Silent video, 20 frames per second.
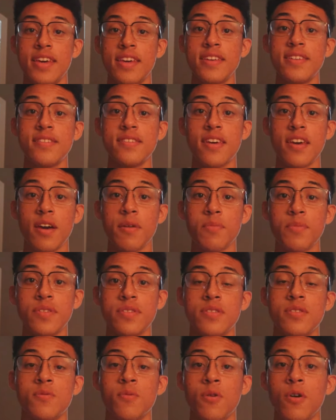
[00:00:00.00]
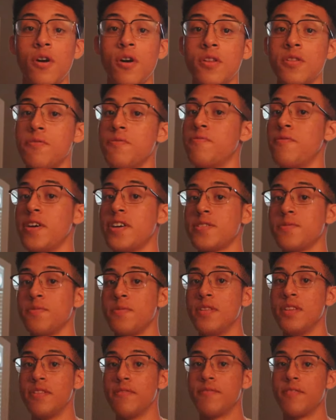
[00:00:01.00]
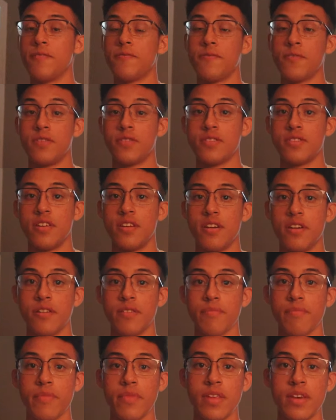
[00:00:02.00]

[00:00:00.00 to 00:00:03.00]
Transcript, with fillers: East Campus is where all the freshmen live their first year.